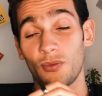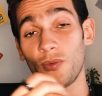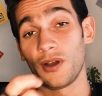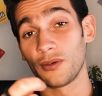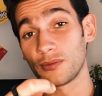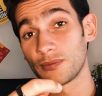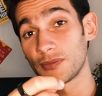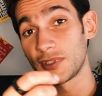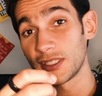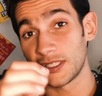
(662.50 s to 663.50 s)
Well,
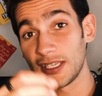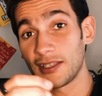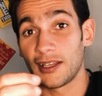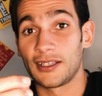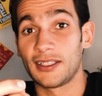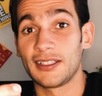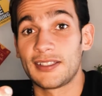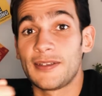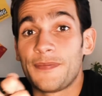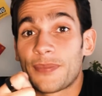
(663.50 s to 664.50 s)
just think like
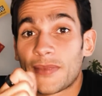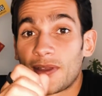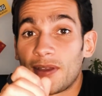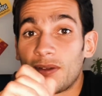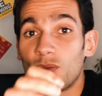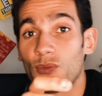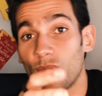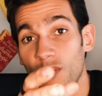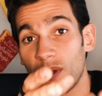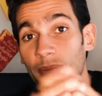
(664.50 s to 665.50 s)
this.
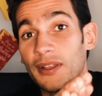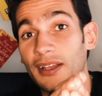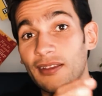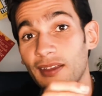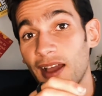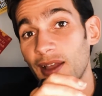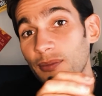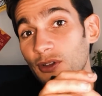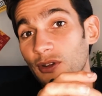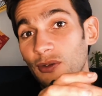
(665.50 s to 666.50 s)
Remember that time,
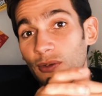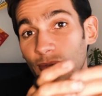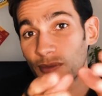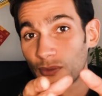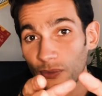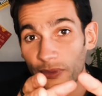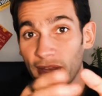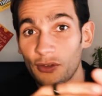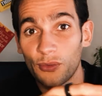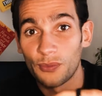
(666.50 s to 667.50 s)
that
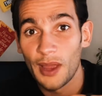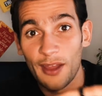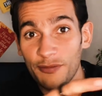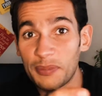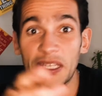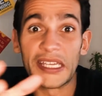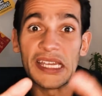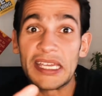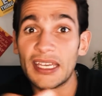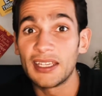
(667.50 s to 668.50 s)
you have been
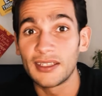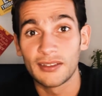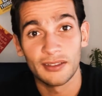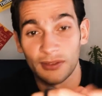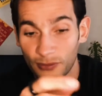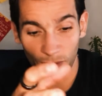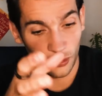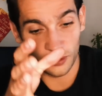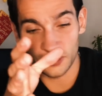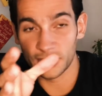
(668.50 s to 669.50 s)
eating
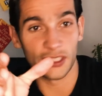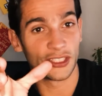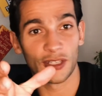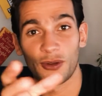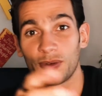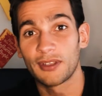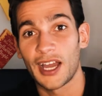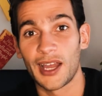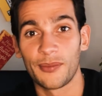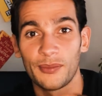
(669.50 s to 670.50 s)
for such a long
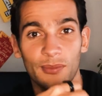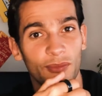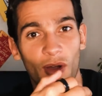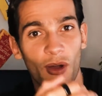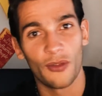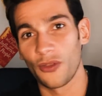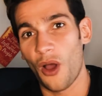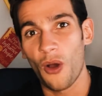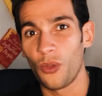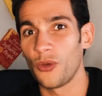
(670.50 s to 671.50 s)
time,
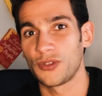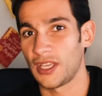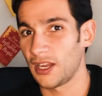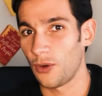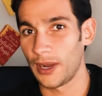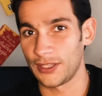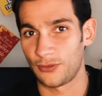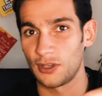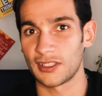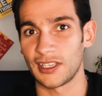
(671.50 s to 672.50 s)
all those takeaways,
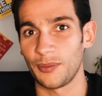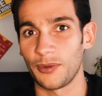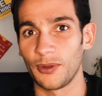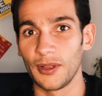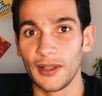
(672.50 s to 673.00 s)
for example,